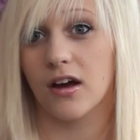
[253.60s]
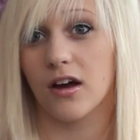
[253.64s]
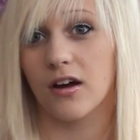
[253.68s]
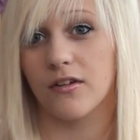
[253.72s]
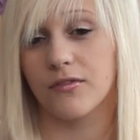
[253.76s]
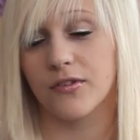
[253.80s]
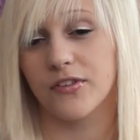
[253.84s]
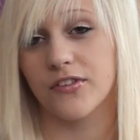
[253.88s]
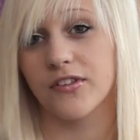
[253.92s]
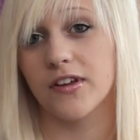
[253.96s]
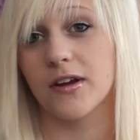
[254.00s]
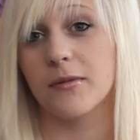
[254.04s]

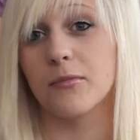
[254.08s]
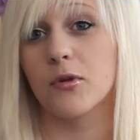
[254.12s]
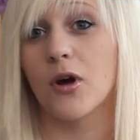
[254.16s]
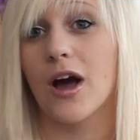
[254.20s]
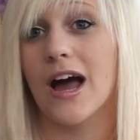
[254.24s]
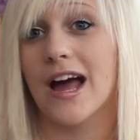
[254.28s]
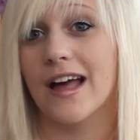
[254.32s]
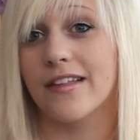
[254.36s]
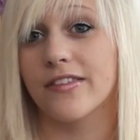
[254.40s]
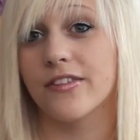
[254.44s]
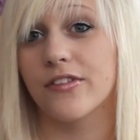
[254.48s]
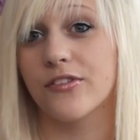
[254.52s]
obviously I'm
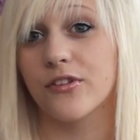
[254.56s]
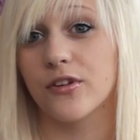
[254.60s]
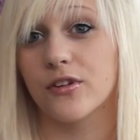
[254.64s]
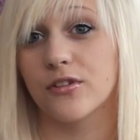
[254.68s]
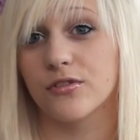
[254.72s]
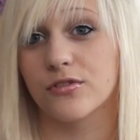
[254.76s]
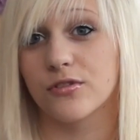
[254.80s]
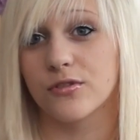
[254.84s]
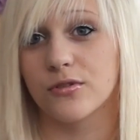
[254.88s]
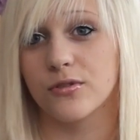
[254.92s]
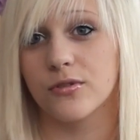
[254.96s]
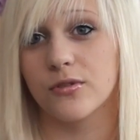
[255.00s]
not at the
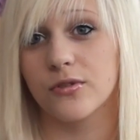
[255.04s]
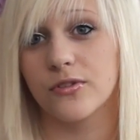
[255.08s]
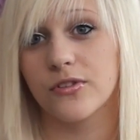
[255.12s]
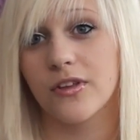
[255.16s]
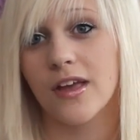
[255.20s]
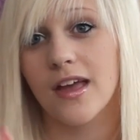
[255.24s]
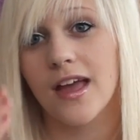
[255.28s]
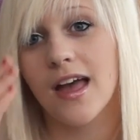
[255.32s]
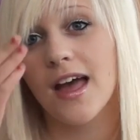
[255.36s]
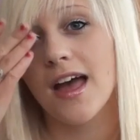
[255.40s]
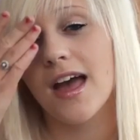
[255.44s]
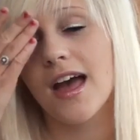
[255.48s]
socials,
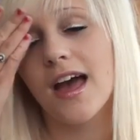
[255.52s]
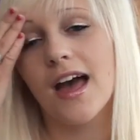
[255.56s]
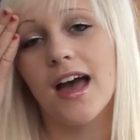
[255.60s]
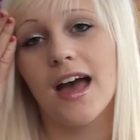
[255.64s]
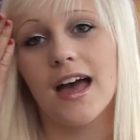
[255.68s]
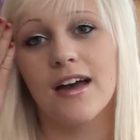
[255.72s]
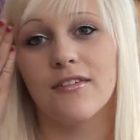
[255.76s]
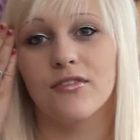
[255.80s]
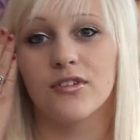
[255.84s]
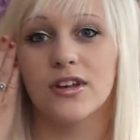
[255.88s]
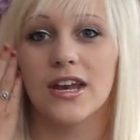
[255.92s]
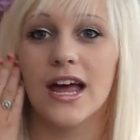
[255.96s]
I
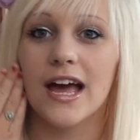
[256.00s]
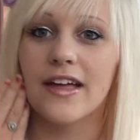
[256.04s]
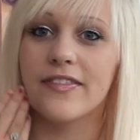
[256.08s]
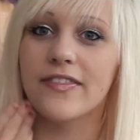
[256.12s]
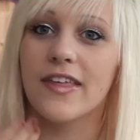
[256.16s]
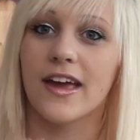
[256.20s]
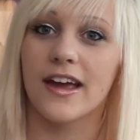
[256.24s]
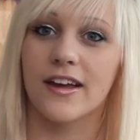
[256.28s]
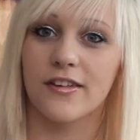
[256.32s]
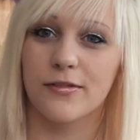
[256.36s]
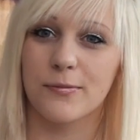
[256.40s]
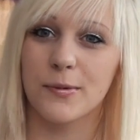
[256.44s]
haven't
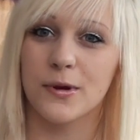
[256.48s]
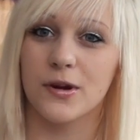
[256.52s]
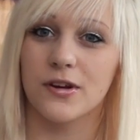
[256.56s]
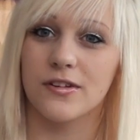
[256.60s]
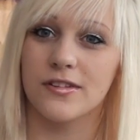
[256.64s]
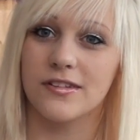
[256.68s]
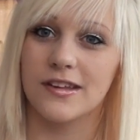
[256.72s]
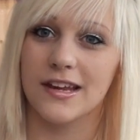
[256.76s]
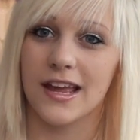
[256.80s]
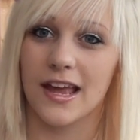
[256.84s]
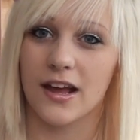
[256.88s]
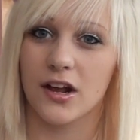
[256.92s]
had that
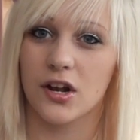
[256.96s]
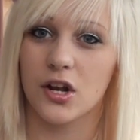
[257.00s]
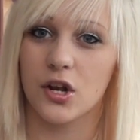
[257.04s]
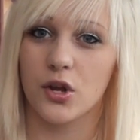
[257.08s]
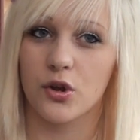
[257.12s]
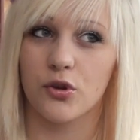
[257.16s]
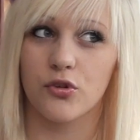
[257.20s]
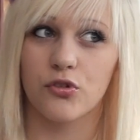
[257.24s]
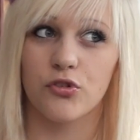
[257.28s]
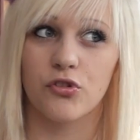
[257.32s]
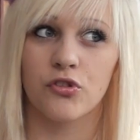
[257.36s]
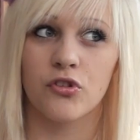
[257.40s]
experience to get
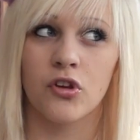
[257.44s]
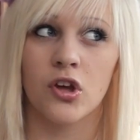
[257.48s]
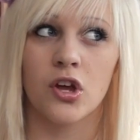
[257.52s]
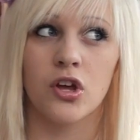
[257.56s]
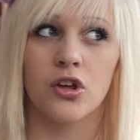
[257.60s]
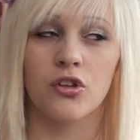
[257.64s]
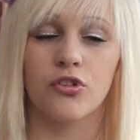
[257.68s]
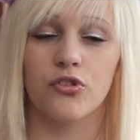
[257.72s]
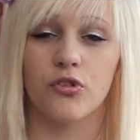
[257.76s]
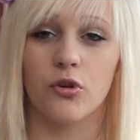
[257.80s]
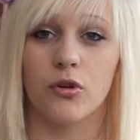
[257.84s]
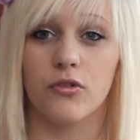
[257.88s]
close.
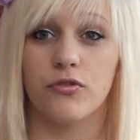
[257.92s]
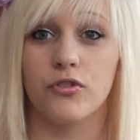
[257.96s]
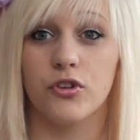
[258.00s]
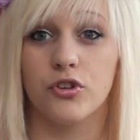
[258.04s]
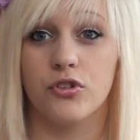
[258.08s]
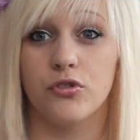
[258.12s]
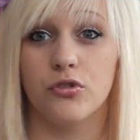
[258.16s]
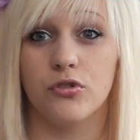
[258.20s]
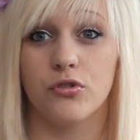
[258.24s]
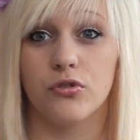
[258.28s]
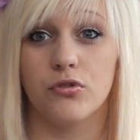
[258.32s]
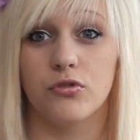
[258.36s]
So if you
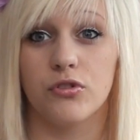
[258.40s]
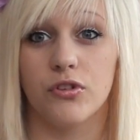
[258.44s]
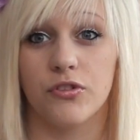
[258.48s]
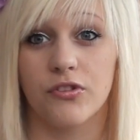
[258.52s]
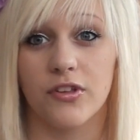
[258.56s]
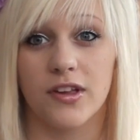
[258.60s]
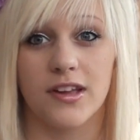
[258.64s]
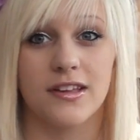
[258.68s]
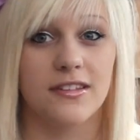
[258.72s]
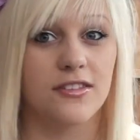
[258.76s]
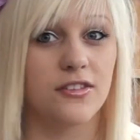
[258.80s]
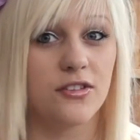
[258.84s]
do
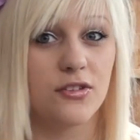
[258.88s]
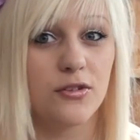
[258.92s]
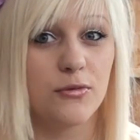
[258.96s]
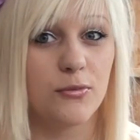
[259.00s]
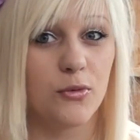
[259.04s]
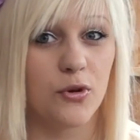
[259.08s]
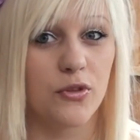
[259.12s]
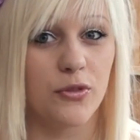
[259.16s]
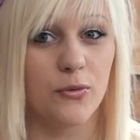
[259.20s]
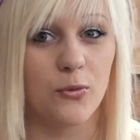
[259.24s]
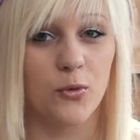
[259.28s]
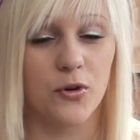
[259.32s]
decide to do
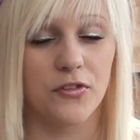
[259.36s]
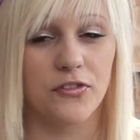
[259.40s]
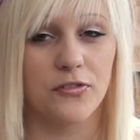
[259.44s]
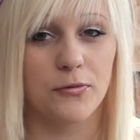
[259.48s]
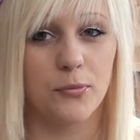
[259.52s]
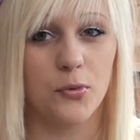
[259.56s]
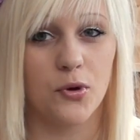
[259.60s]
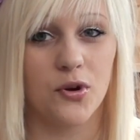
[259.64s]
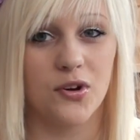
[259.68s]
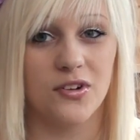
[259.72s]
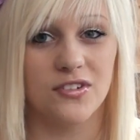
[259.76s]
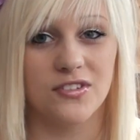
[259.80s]
more than one
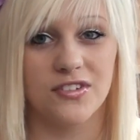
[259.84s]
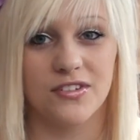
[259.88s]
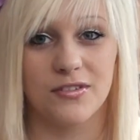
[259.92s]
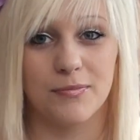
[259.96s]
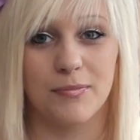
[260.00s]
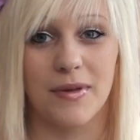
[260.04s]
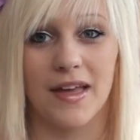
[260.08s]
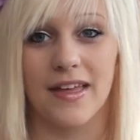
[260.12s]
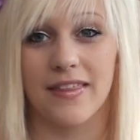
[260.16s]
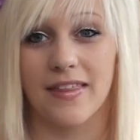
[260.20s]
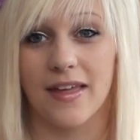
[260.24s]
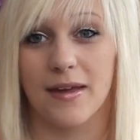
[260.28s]
sport,
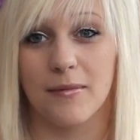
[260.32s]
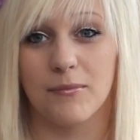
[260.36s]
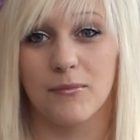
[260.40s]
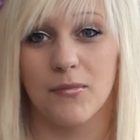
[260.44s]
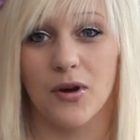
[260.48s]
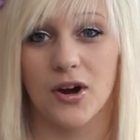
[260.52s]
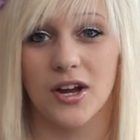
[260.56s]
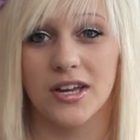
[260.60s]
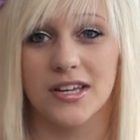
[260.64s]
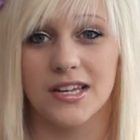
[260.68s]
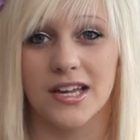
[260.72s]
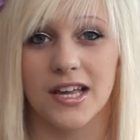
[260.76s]
just bear that in
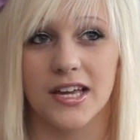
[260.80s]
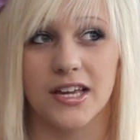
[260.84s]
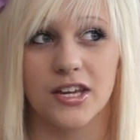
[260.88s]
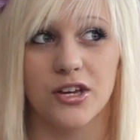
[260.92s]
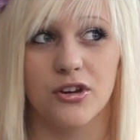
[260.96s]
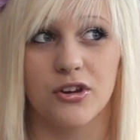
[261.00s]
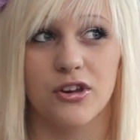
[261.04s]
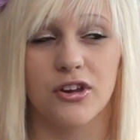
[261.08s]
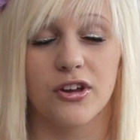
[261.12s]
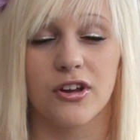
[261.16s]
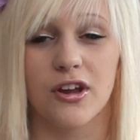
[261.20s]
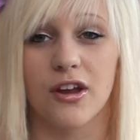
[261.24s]
mind. Like,
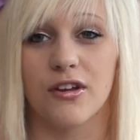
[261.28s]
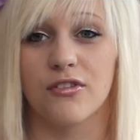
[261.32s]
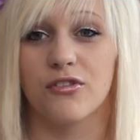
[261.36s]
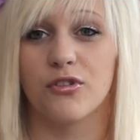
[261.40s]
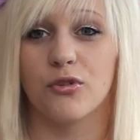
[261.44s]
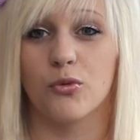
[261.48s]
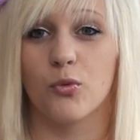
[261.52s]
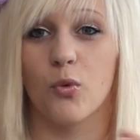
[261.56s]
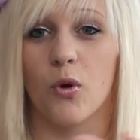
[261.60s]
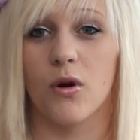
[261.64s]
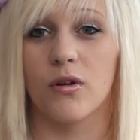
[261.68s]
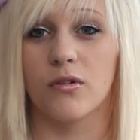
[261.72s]
you could go
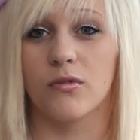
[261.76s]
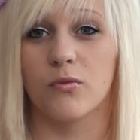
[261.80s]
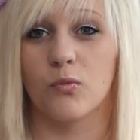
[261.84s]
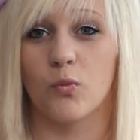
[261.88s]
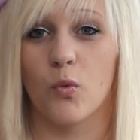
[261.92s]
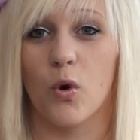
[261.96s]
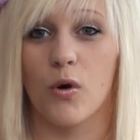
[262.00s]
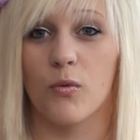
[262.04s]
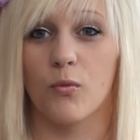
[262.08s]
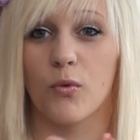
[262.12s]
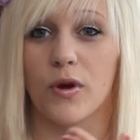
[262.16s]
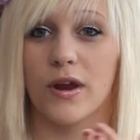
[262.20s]
to one
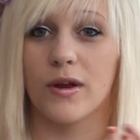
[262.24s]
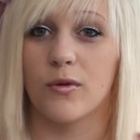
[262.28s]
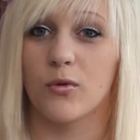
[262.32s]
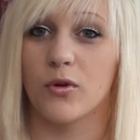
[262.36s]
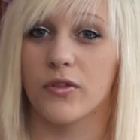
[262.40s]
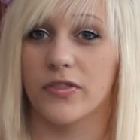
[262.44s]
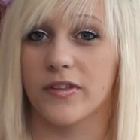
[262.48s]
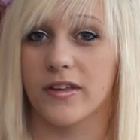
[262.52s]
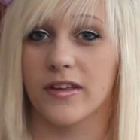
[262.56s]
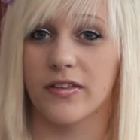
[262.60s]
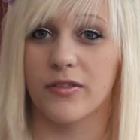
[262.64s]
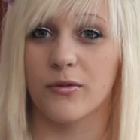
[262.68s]
one week,
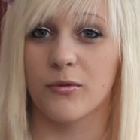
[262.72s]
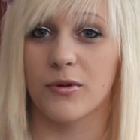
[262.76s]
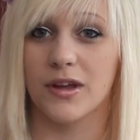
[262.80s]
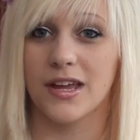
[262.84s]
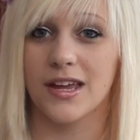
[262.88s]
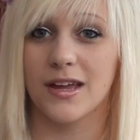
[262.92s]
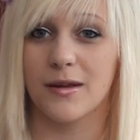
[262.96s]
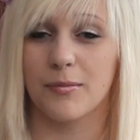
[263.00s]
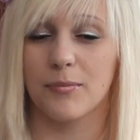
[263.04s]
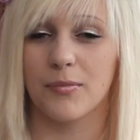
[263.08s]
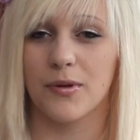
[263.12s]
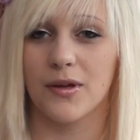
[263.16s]
one the other
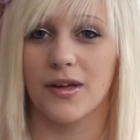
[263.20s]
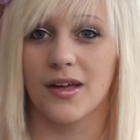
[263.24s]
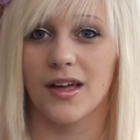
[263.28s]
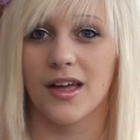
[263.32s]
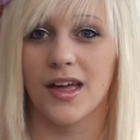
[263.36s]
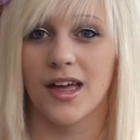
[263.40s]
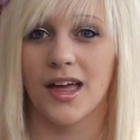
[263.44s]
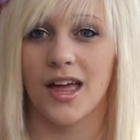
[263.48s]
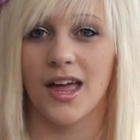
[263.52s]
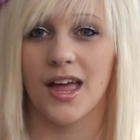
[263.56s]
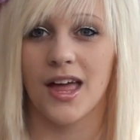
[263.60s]
week, but